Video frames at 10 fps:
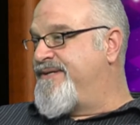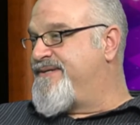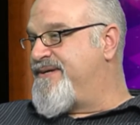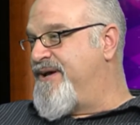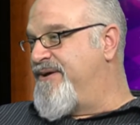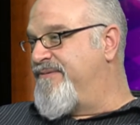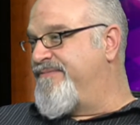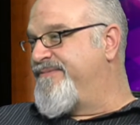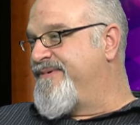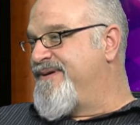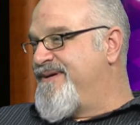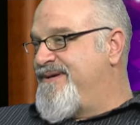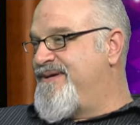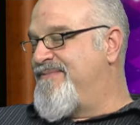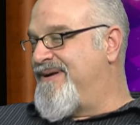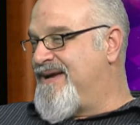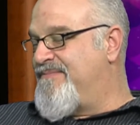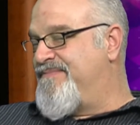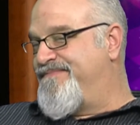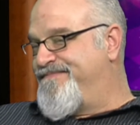So you
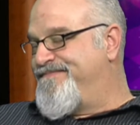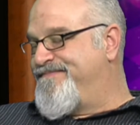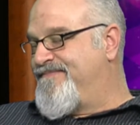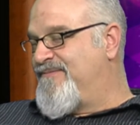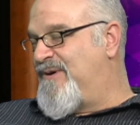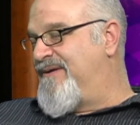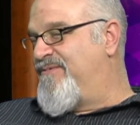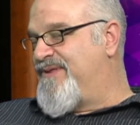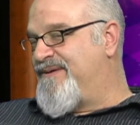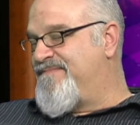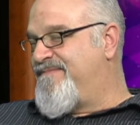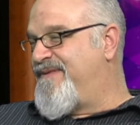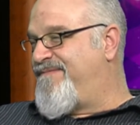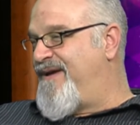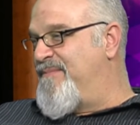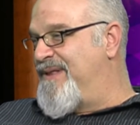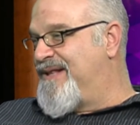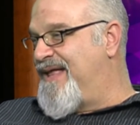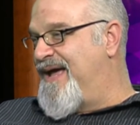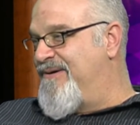become whatever, the family
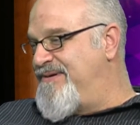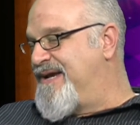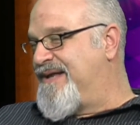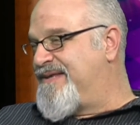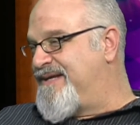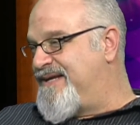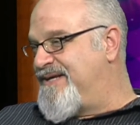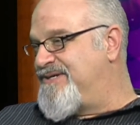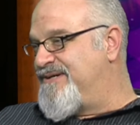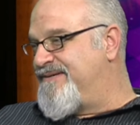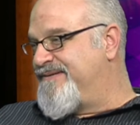clown to get the attention.